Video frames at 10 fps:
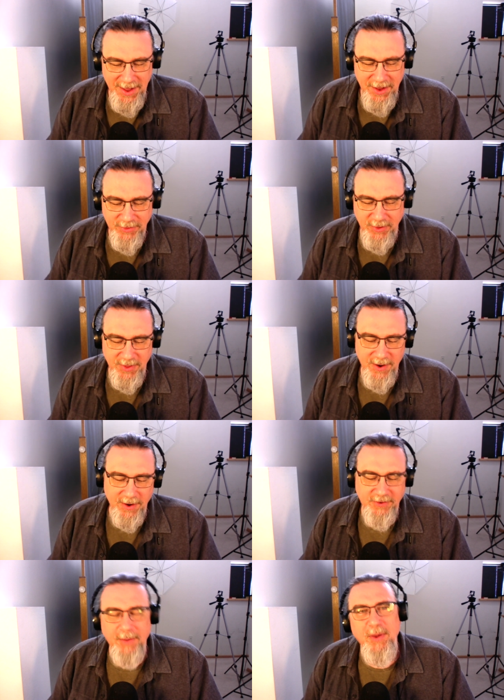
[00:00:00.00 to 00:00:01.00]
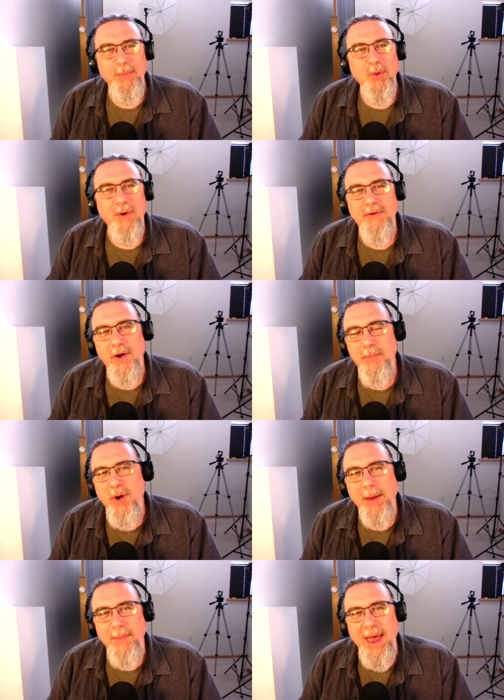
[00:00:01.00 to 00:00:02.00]
So there are some people who are very
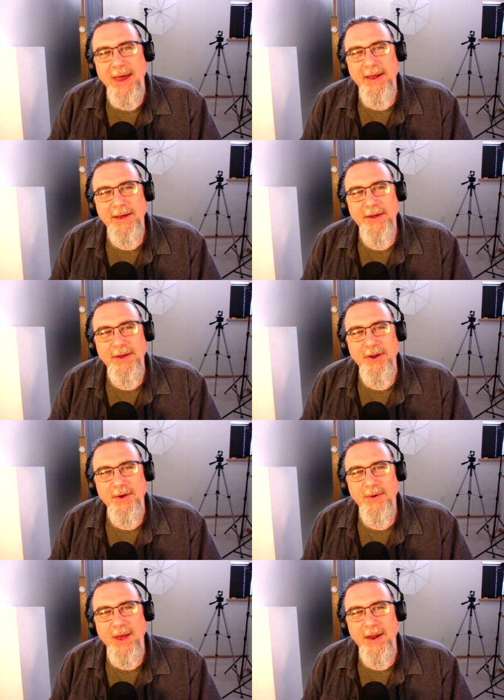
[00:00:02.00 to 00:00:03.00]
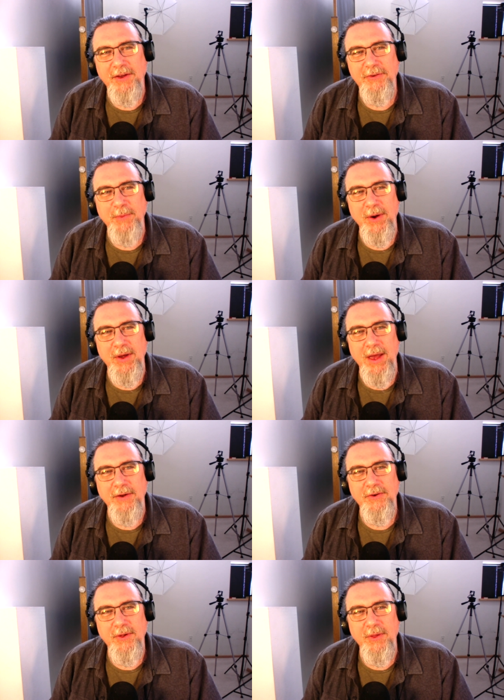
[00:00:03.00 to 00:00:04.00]
pragmatic, you know, and
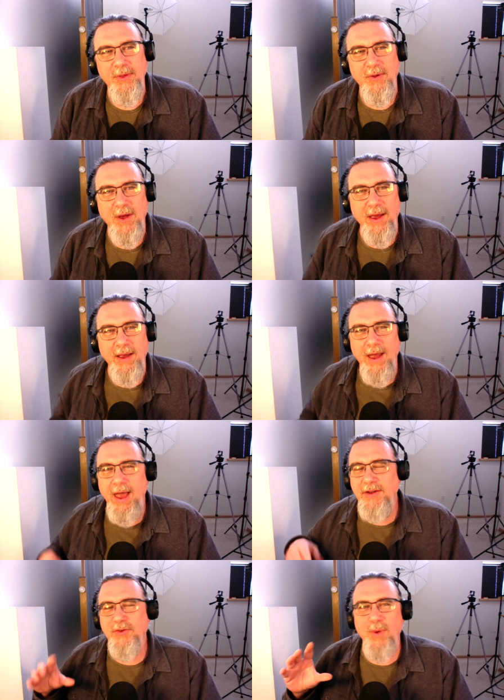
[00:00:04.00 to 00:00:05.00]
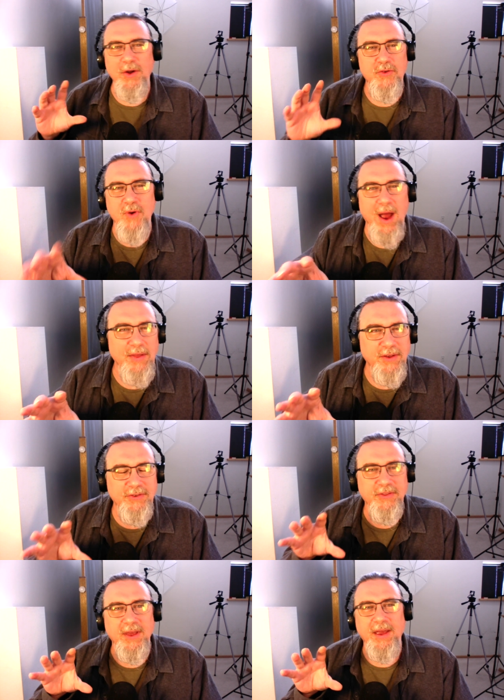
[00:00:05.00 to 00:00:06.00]
experiential, and they're like, I just want to try
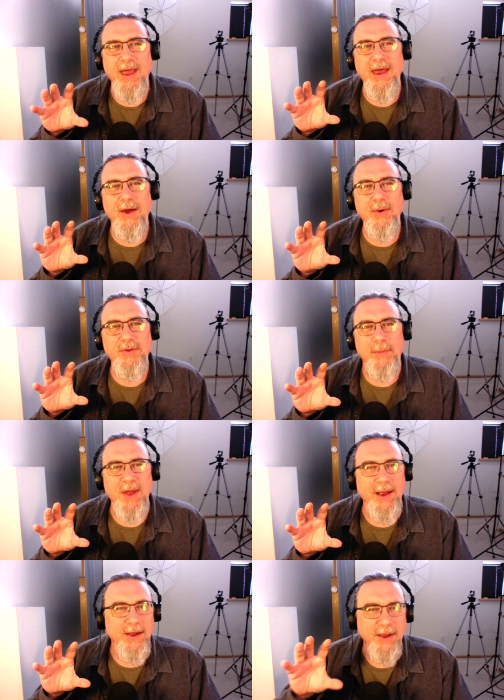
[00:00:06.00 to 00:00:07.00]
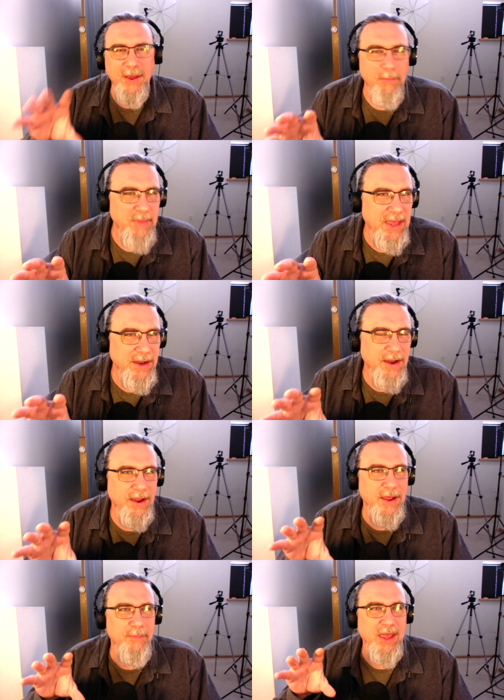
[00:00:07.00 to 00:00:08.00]
this thing out. I'm not going to commit in
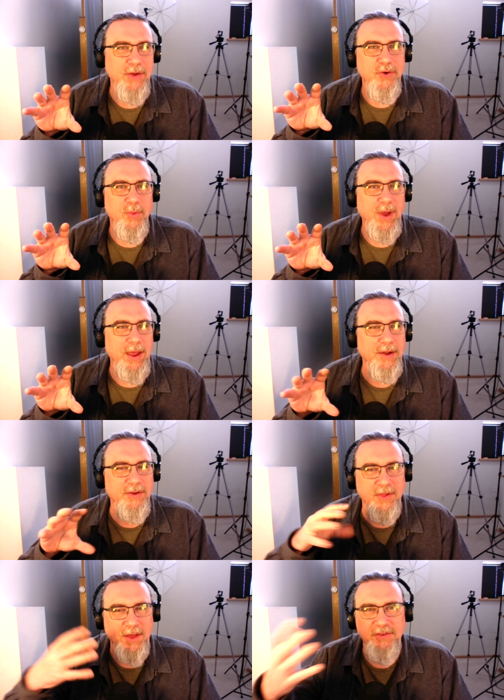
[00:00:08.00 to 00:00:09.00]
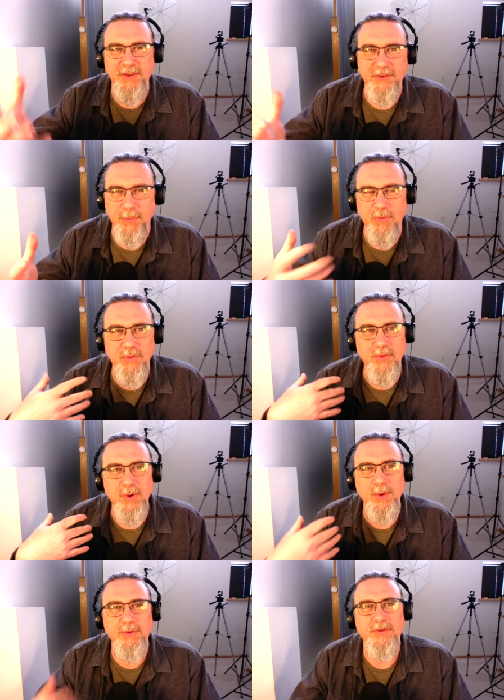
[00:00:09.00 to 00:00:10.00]
any major way until I see some
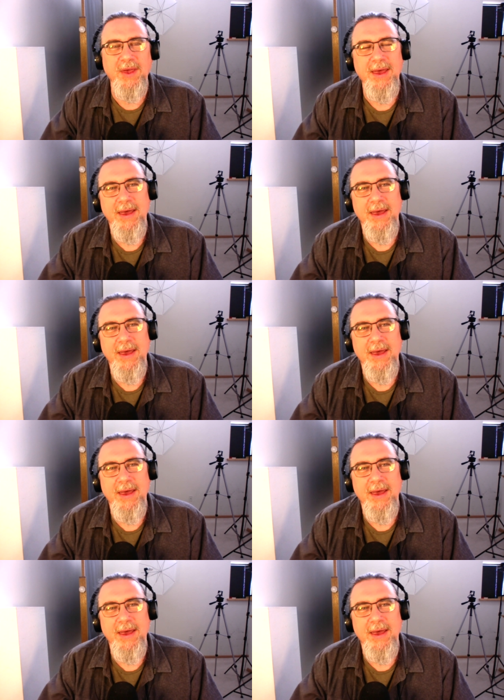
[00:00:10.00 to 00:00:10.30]
fruits.